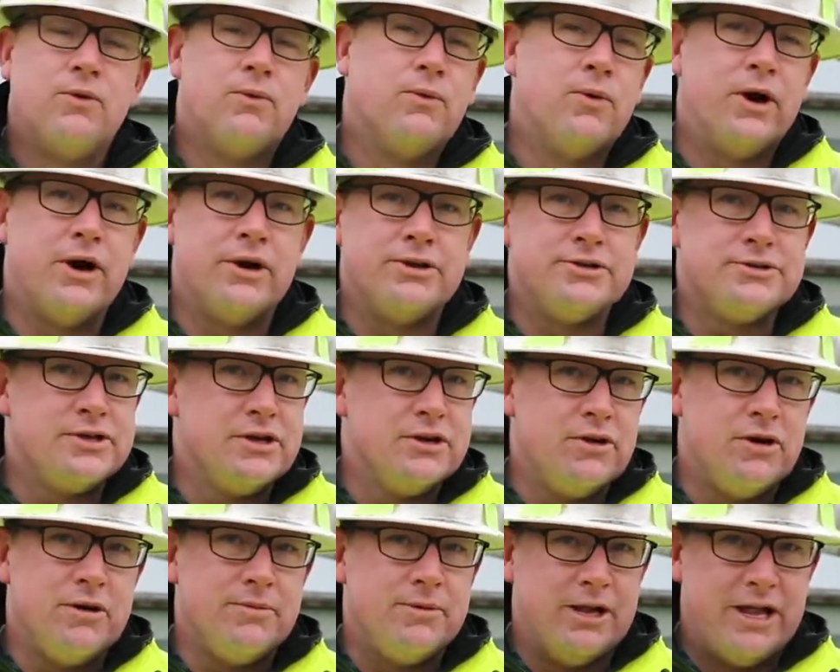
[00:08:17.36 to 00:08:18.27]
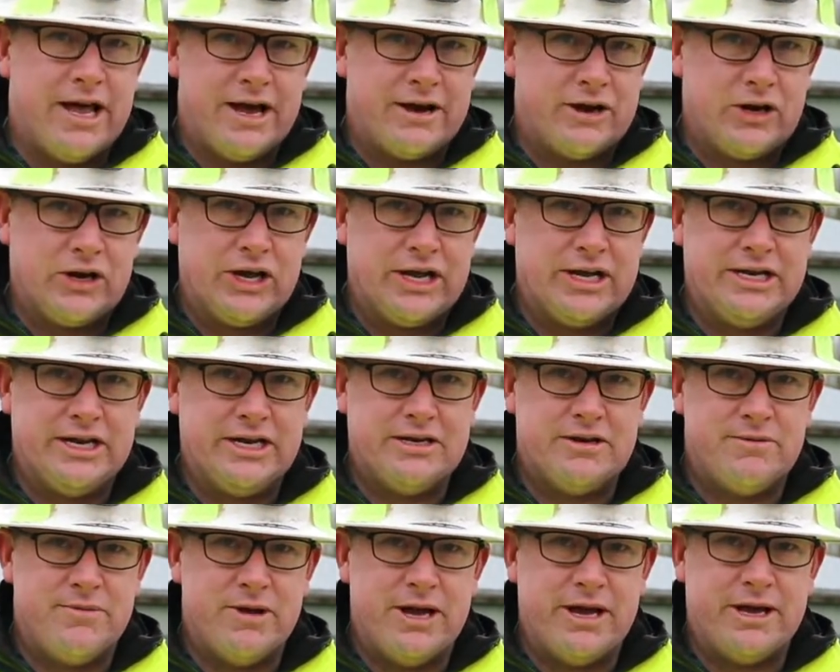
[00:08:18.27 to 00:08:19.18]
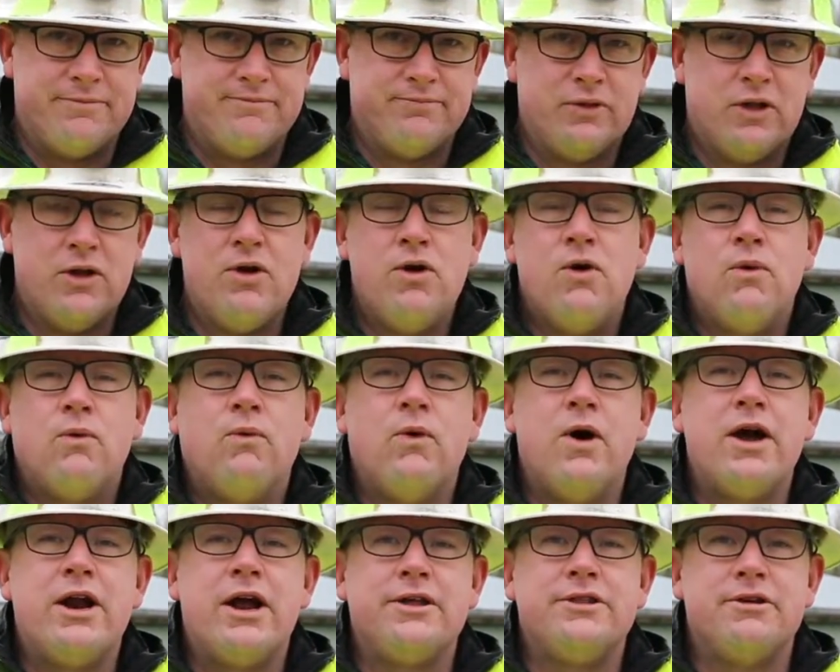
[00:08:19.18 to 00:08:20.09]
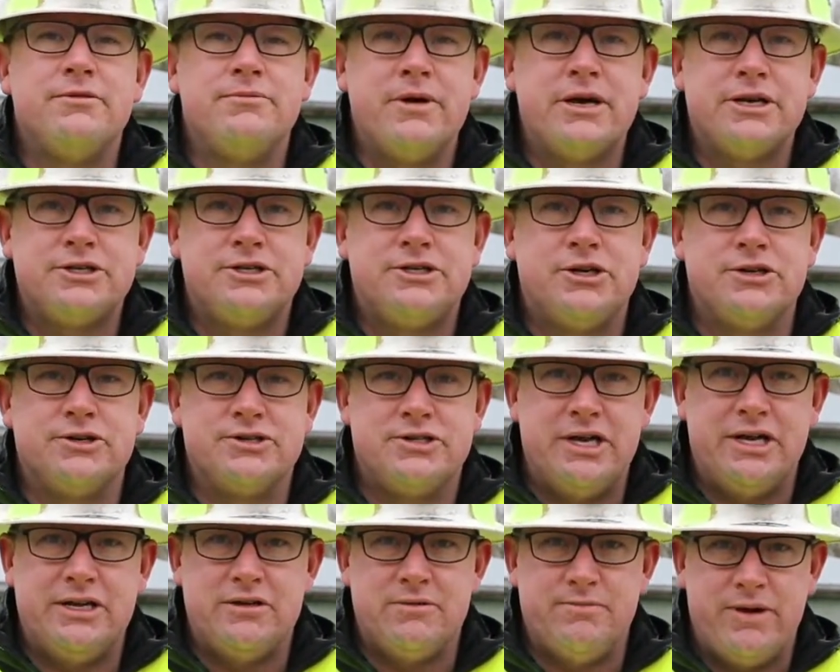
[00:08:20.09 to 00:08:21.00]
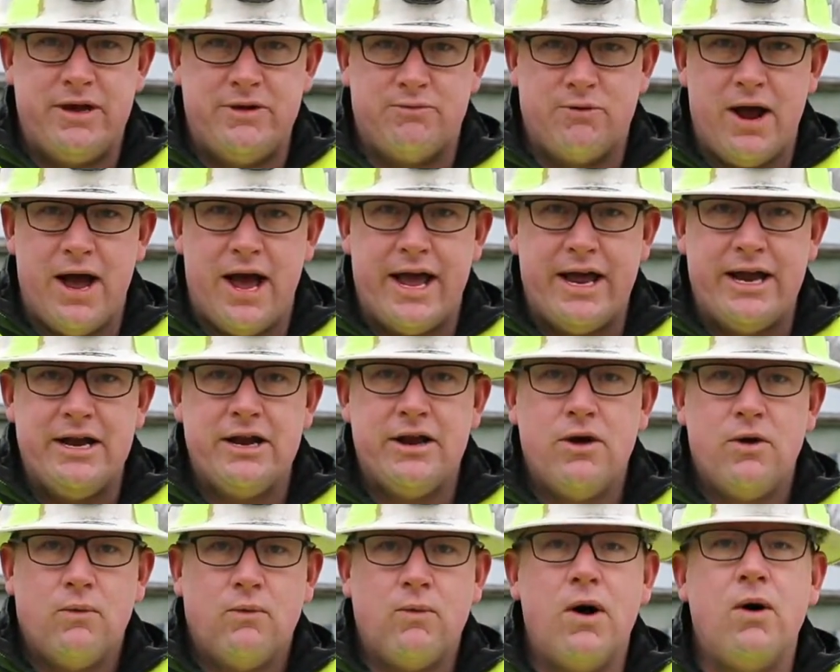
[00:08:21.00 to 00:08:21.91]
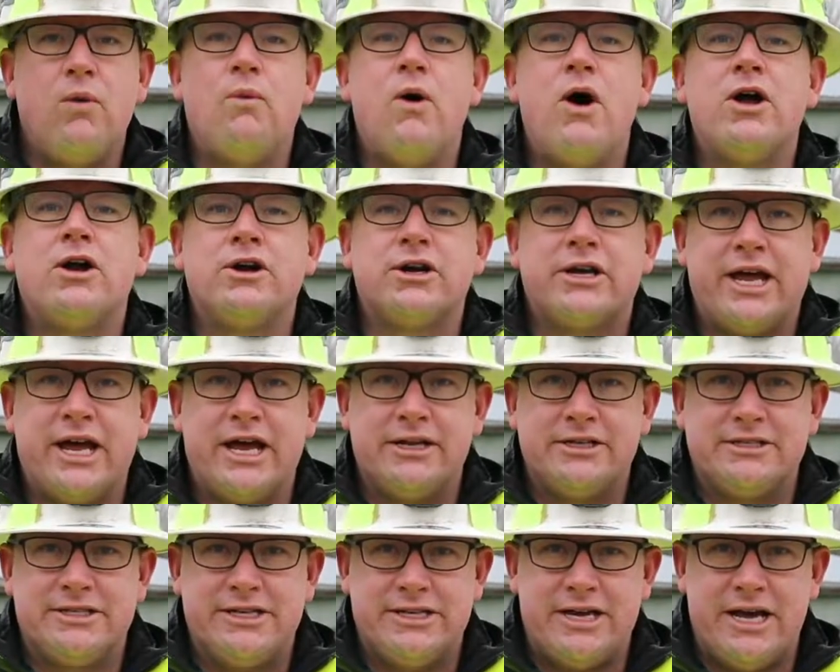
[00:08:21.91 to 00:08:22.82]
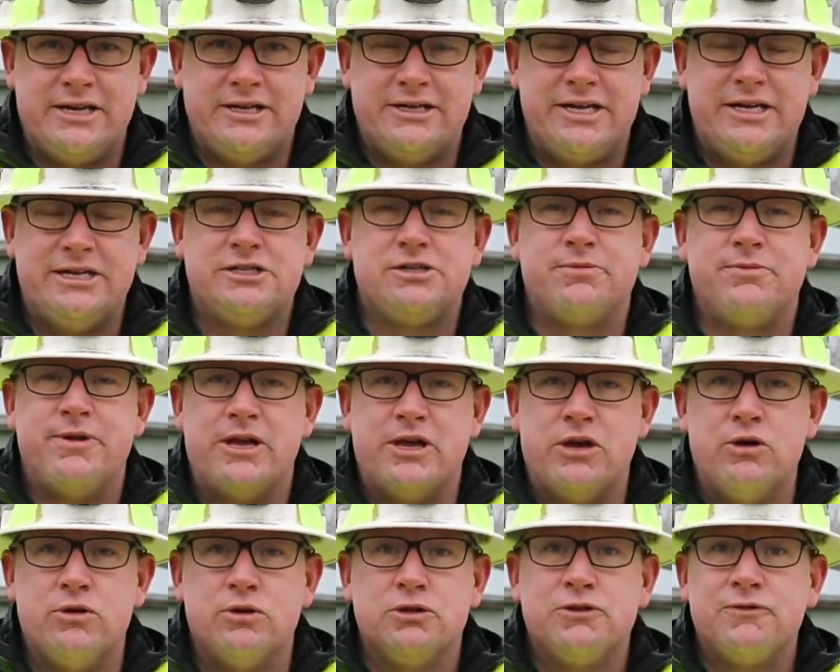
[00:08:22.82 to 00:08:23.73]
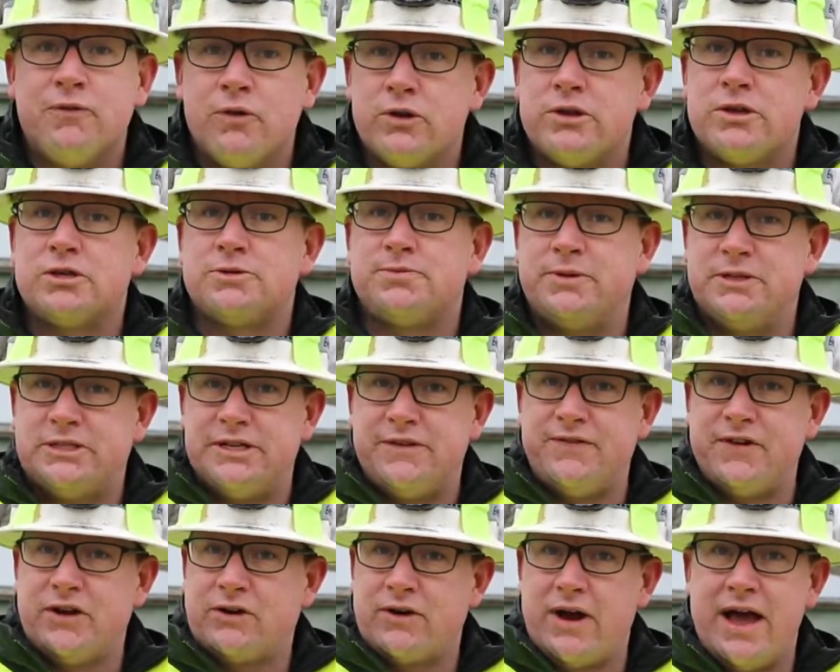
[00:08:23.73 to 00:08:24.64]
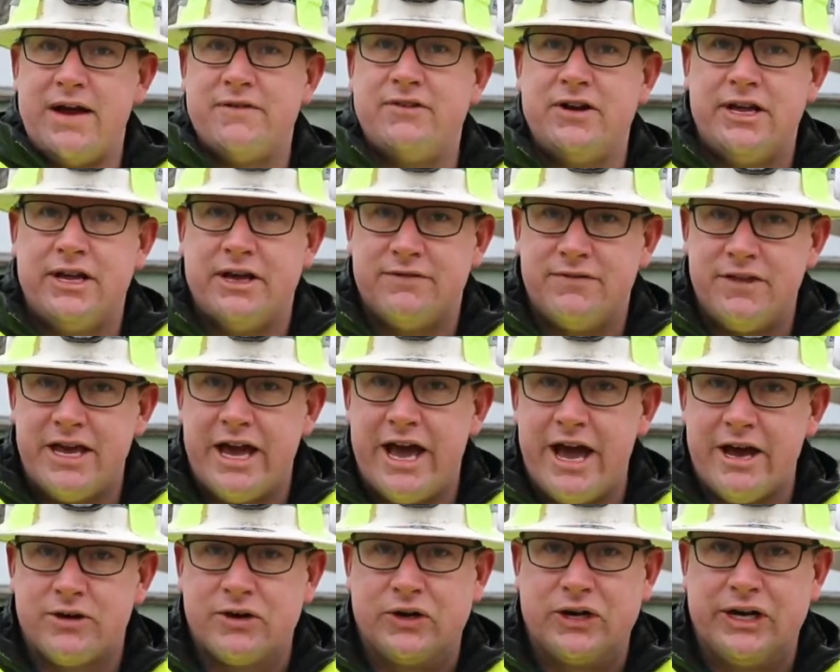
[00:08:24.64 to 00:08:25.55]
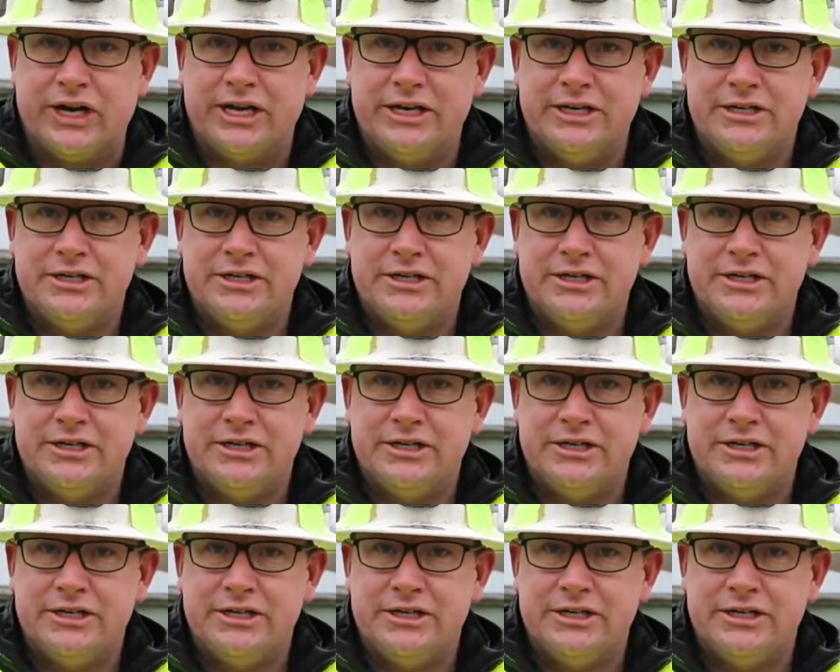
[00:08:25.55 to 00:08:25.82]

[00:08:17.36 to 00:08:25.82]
Where does the normal aggregate need to be? What other mixtures need to be right? What water content needs to be used for the specific gravity of the aggregate?